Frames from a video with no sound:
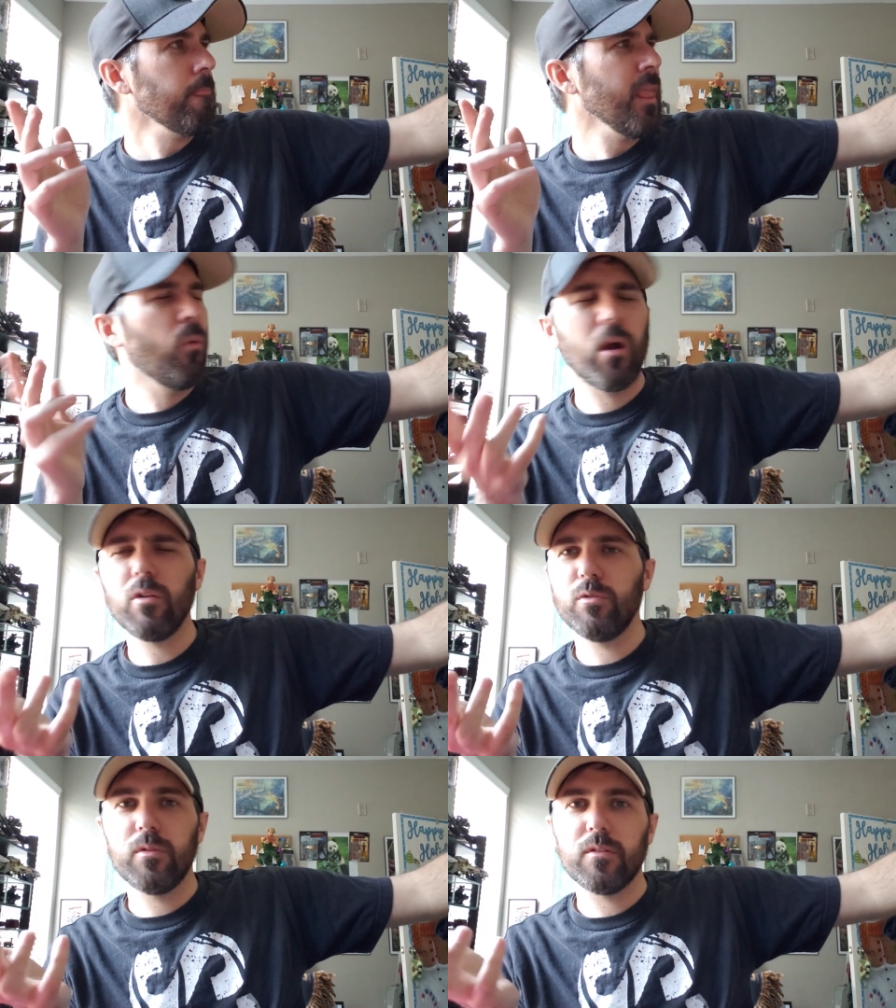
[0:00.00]
Why do I
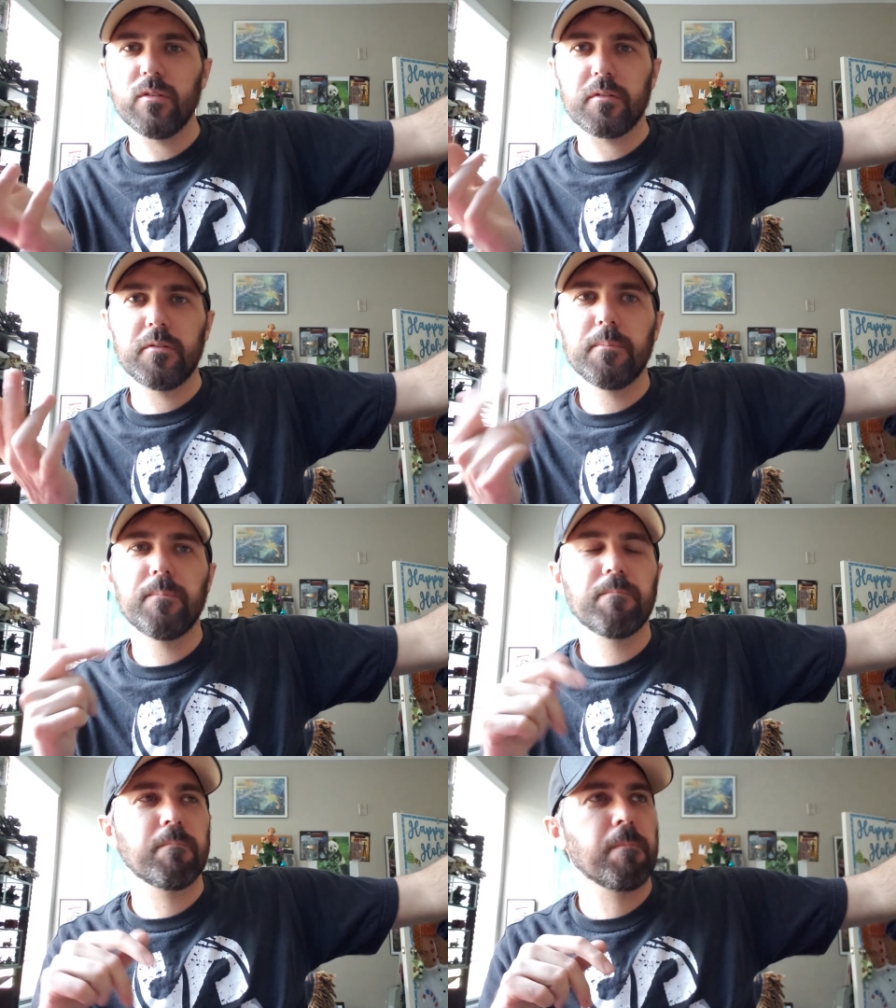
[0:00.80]
do these things?
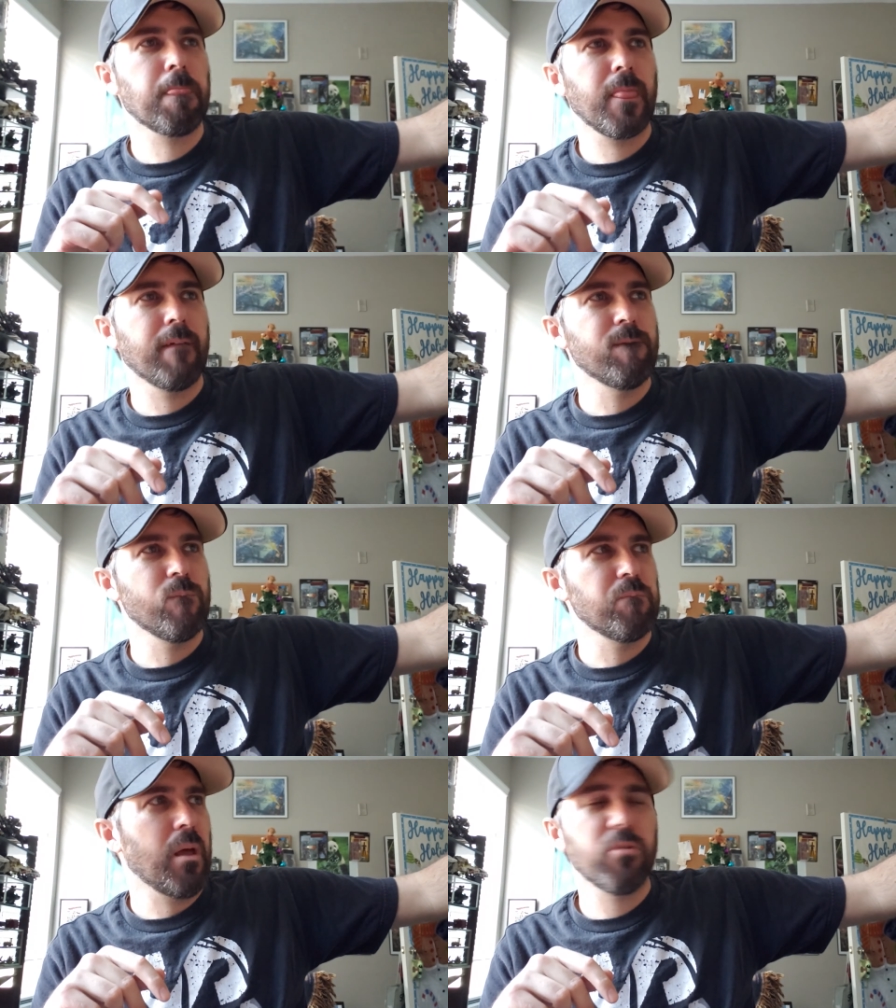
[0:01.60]

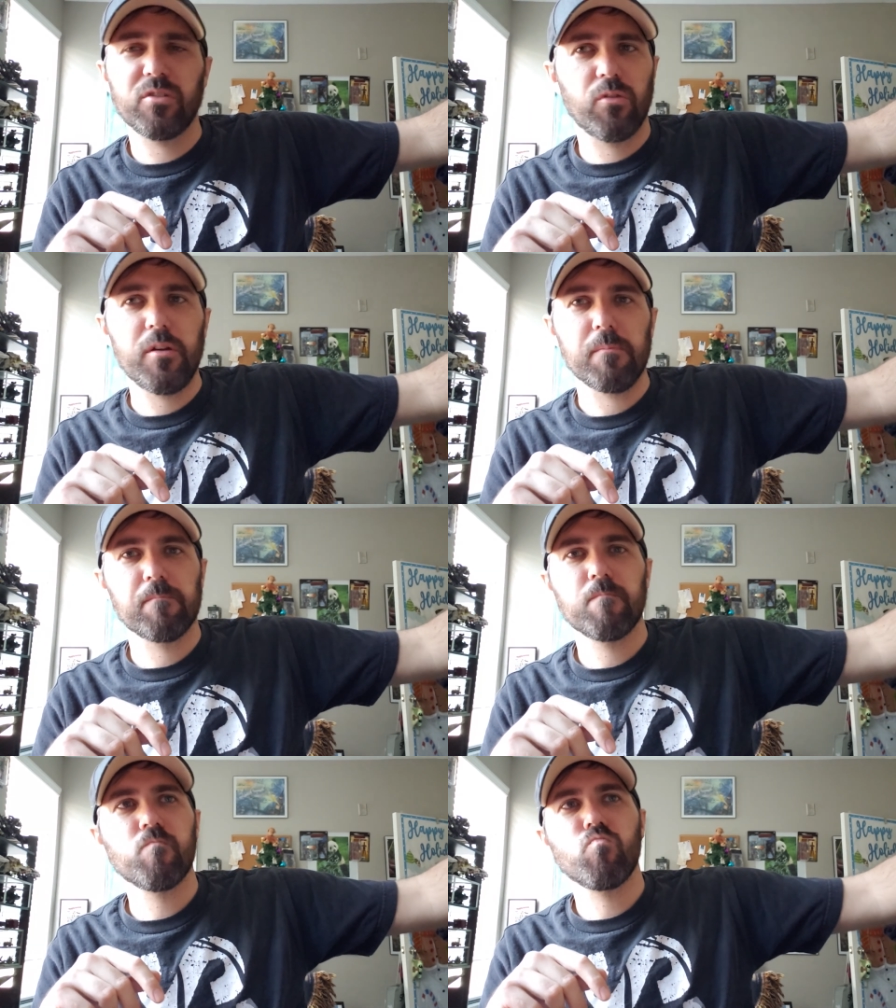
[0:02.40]
That wasn't great.
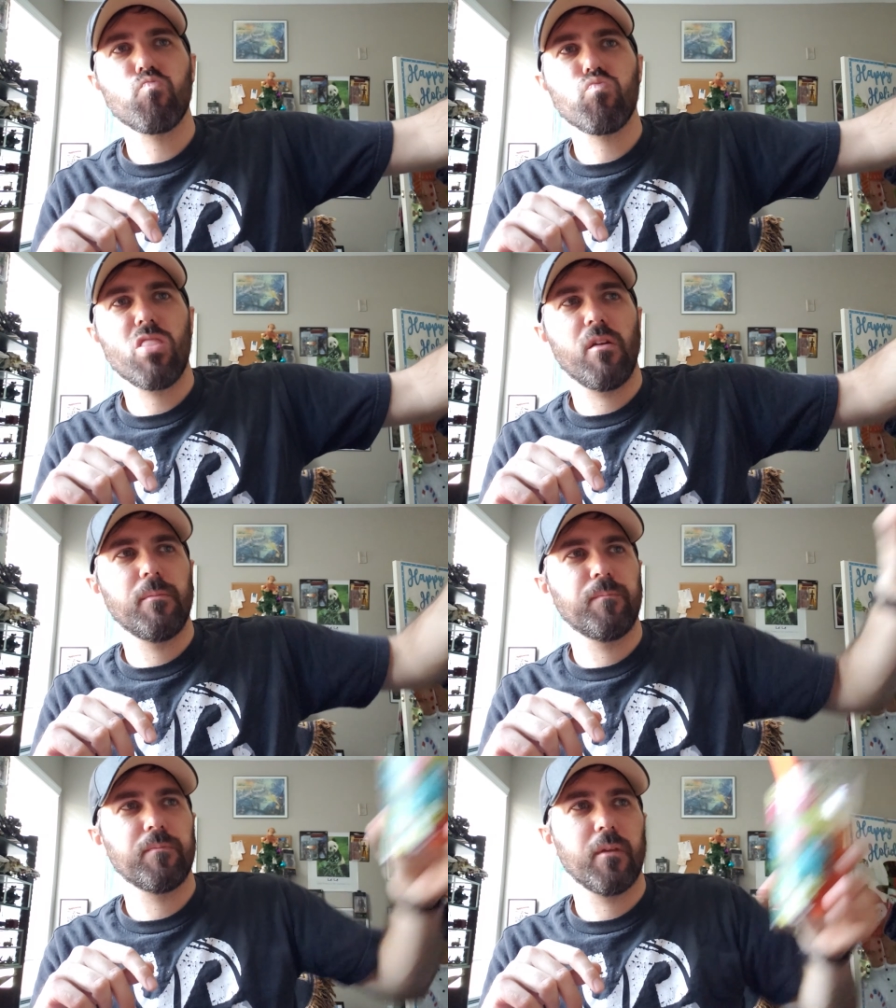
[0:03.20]

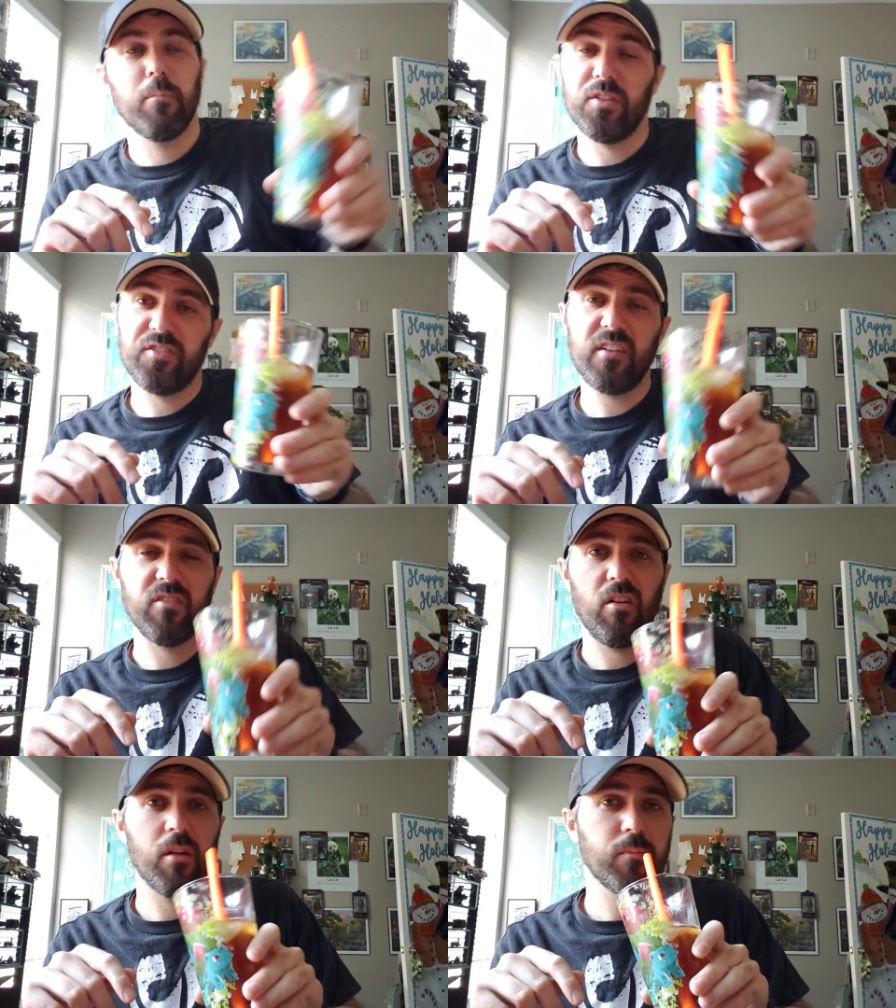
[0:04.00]
But the tea's
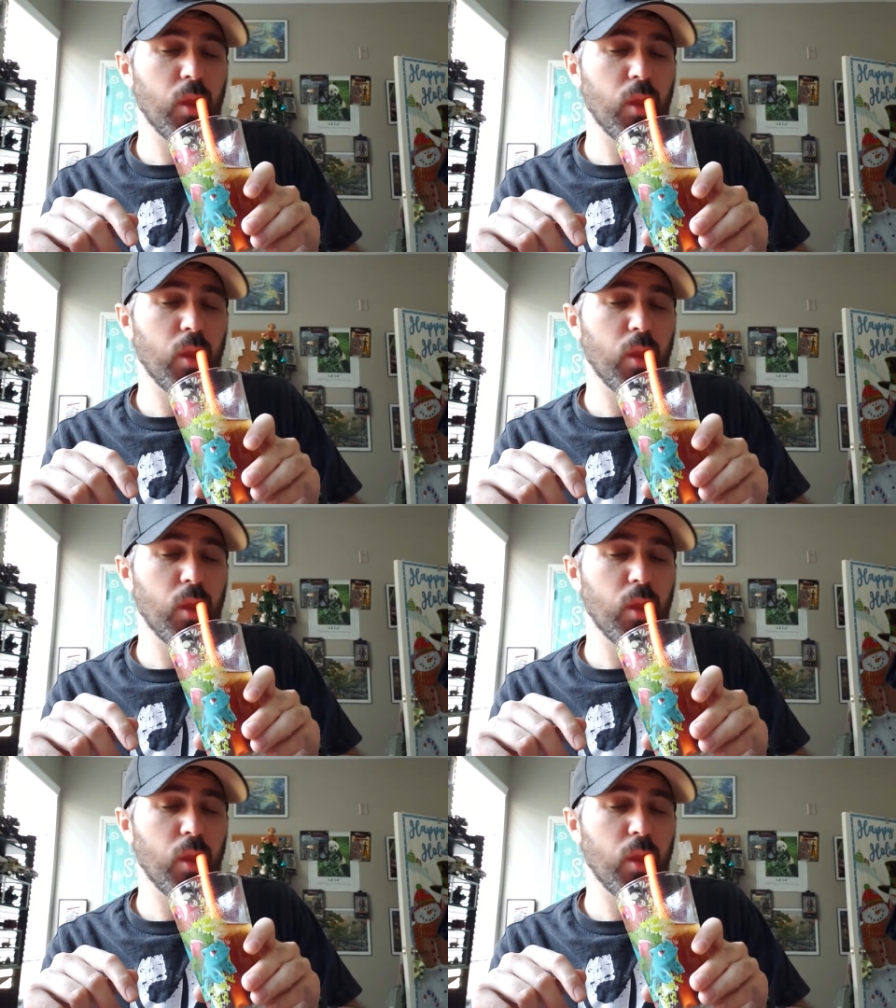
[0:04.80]
alright.